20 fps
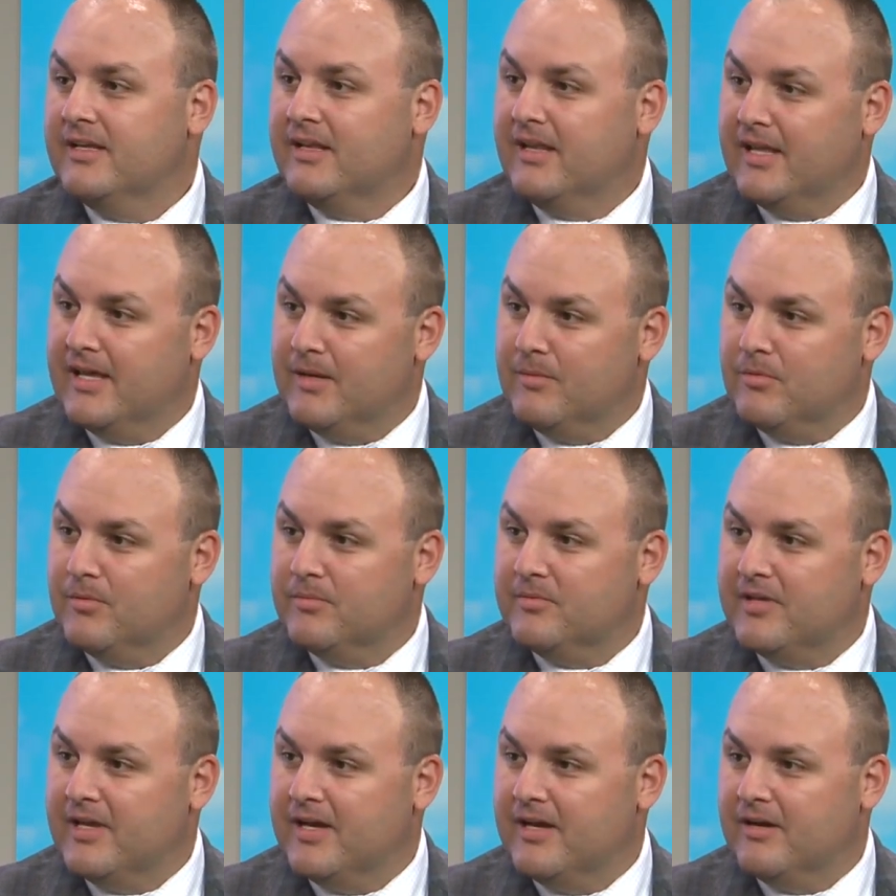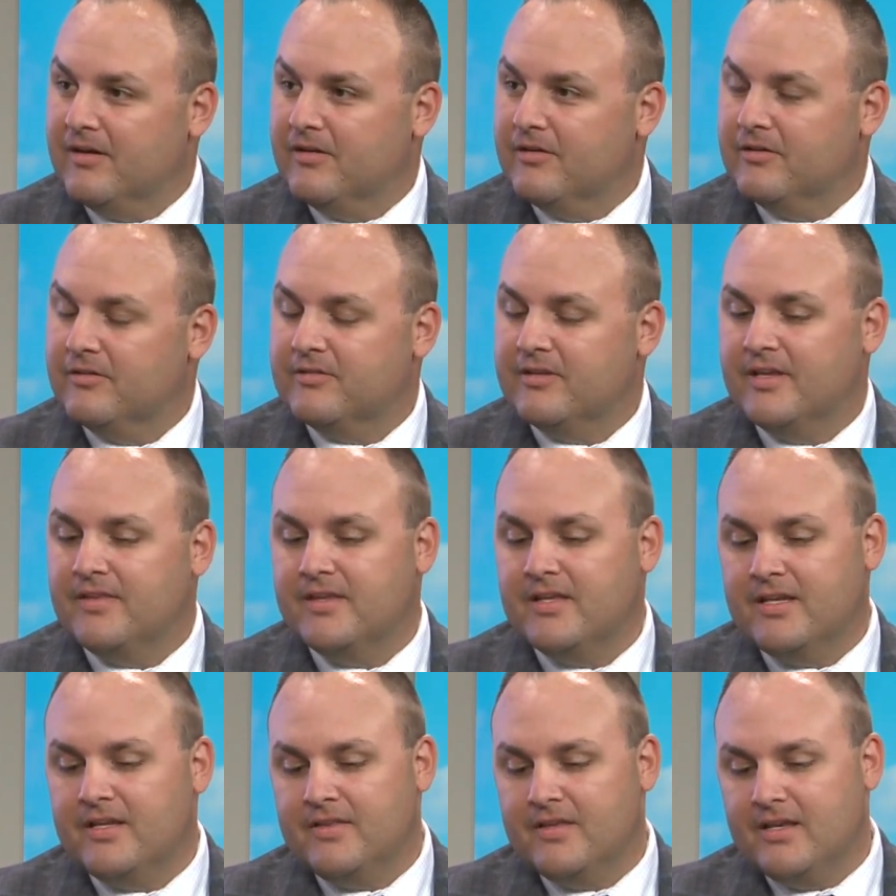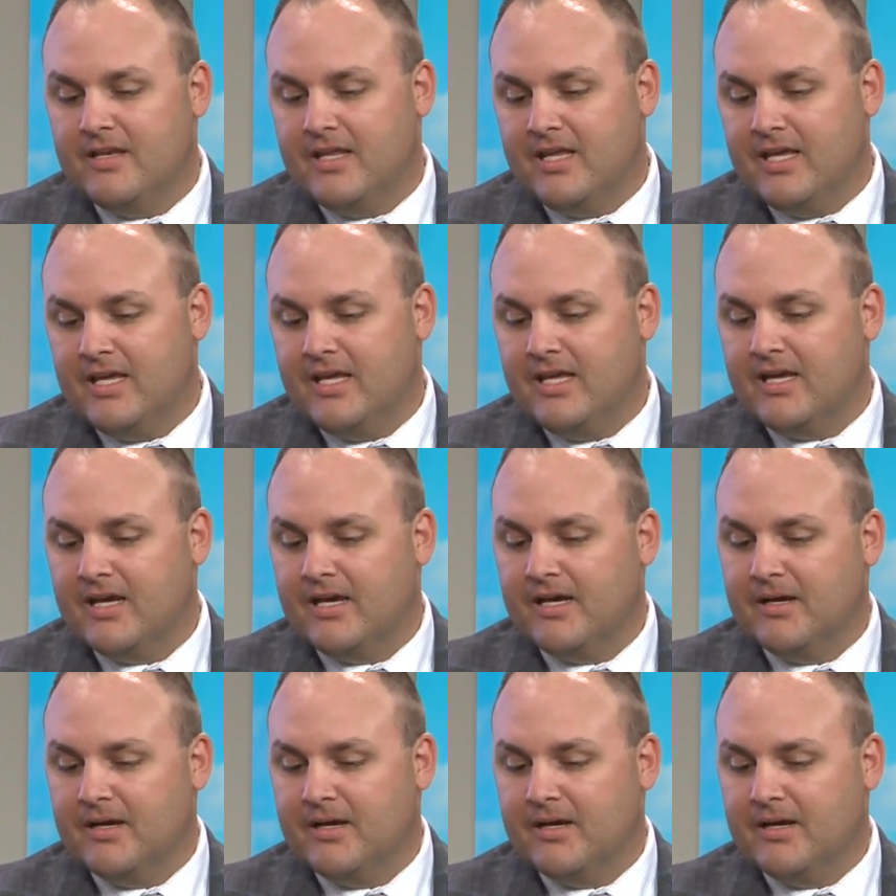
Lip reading: labrum tears, and then in the knee,